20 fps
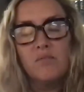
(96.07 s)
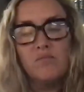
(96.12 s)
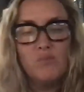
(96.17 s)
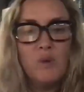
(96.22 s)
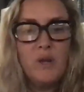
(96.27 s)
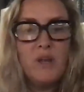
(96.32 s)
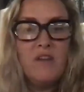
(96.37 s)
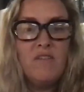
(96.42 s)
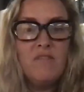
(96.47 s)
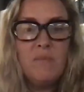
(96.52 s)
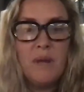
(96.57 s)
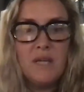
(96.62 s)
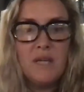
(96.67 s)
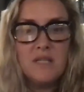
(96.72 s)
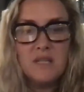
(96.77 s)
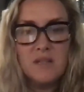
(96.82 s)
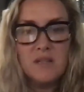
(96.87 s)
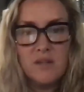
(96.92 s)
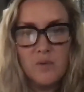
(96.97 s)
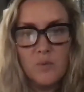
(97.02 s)
we've
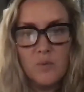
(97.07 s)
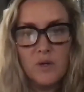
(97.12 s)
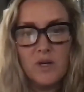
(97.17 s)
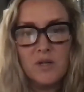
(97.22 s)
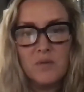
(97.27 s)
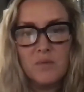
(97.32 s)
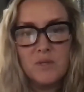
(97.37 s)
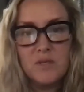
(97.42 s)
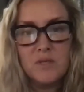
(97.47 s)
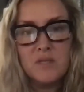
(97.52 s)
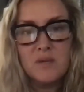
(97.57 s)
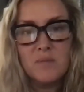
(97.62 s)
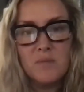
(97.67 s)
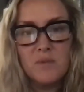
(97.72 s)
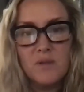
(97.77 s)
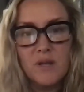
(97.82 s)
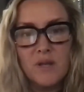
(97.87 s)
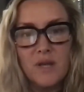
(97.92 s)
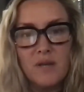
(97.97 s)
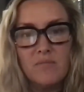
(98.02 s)
basically worked with some of
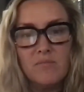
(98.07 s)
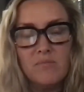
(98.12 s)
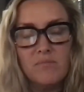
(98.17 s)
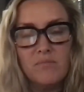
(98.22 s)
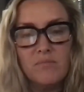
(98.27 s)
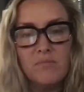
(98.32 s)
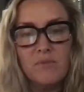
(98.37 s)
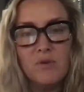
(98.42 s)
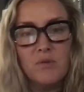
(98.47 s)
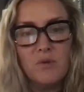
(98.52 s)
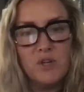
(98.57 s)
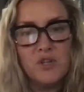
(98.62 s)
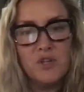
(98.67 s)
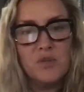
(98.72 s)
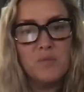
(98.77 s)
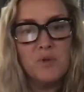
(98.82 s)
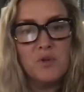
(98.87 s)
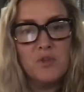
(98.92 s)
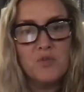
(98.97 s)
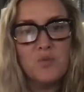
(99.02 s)
like the rich
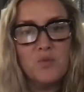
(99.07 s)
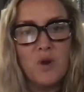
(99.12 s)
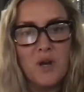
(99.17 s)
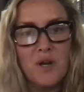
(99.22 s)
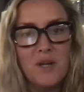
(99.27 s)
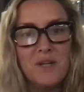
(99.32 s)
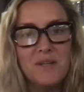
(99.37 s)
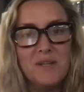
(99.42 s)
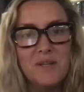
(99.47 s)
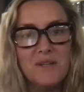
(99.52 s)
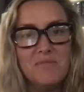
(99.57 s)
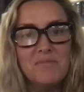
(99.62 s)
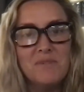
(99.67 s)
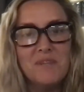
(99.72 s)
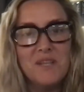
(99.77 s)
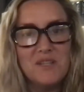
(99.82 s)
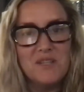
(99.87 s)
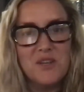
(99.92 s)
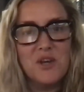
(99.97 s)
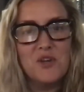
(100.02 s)
and most wanted in
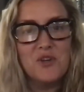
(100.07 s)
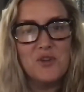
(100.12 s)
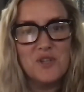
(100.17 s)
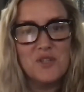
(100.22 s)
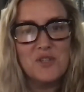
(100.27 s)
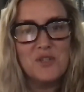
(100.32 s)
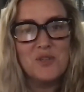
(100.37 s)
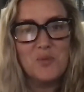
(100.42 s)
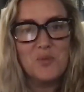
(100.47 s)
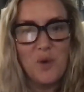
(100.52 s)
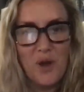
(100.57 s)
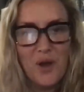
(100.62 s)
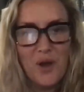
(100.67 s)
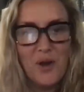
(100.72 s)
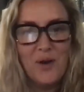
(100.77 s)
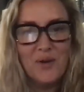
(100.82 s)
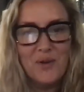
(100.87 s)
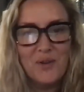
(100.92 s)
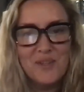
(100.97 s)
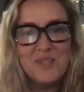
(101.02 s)
these countries as well.